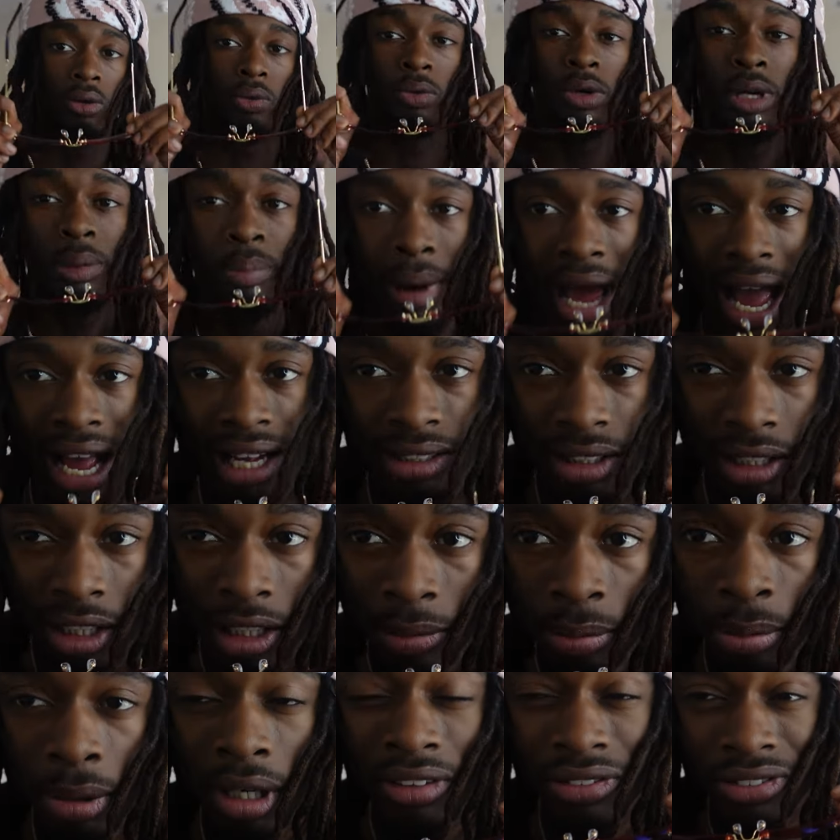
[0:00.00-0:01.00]
We back to
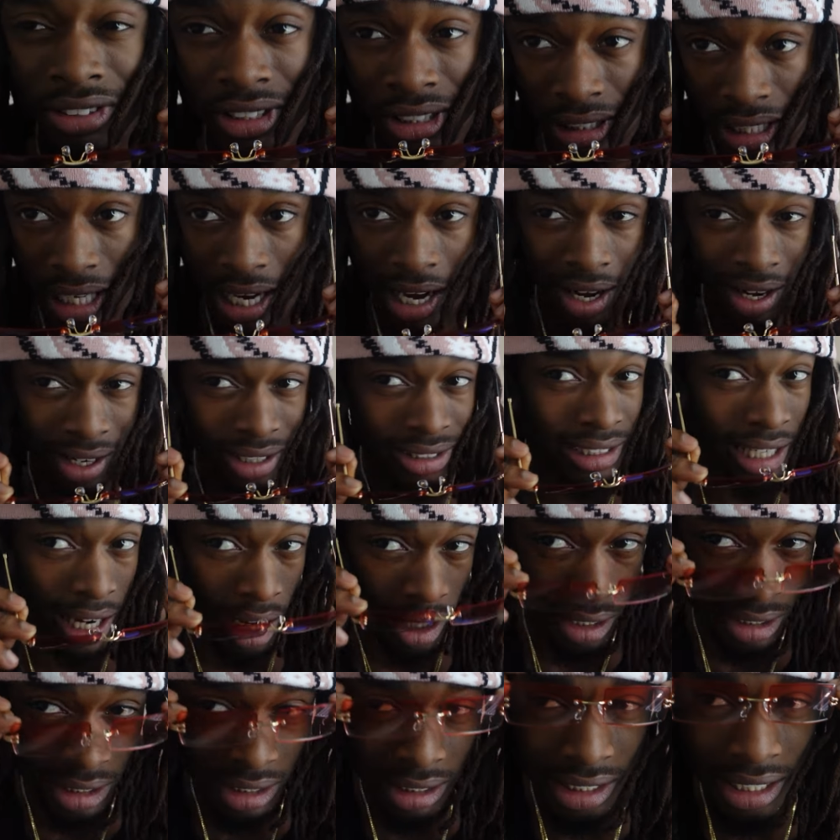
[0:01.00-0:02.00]
the Buffy style. As
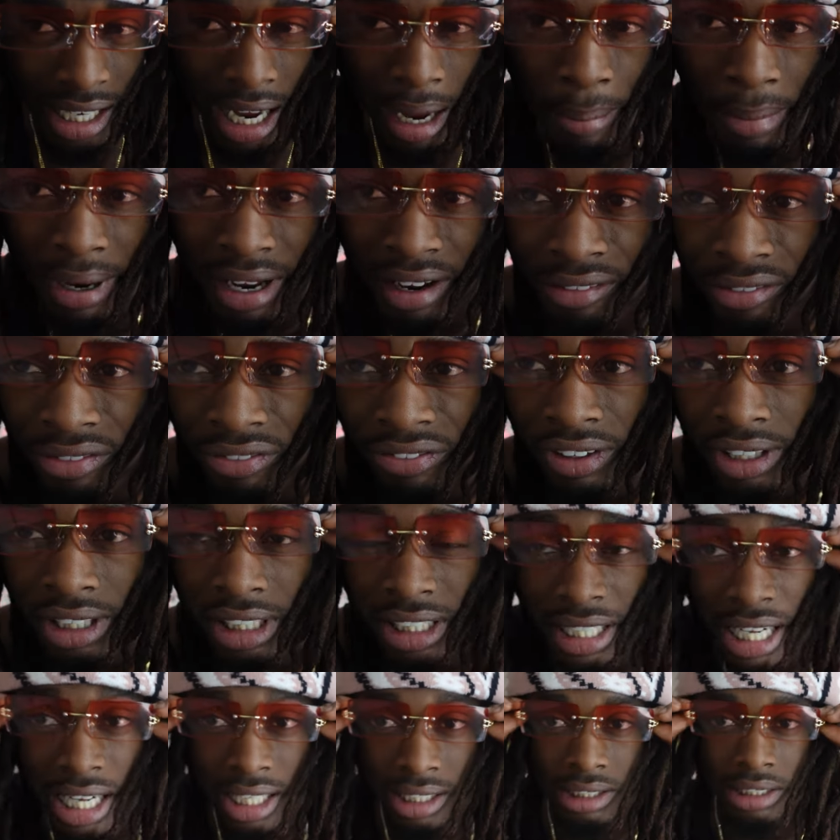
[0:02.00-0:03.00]
y'all can see, I've been
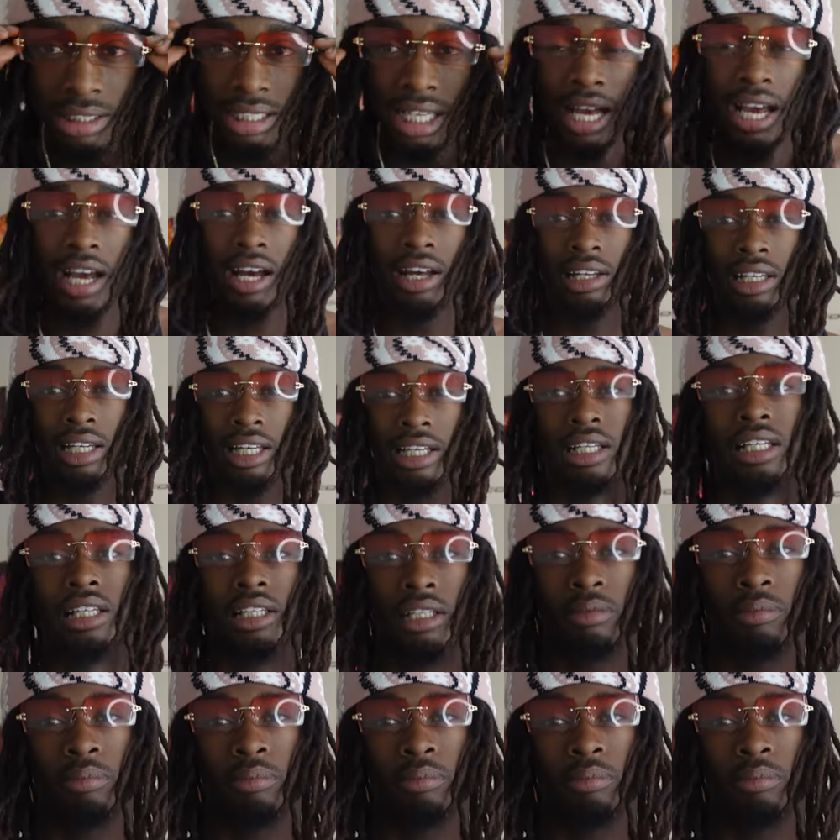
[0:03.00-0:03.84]
feeling that style lately.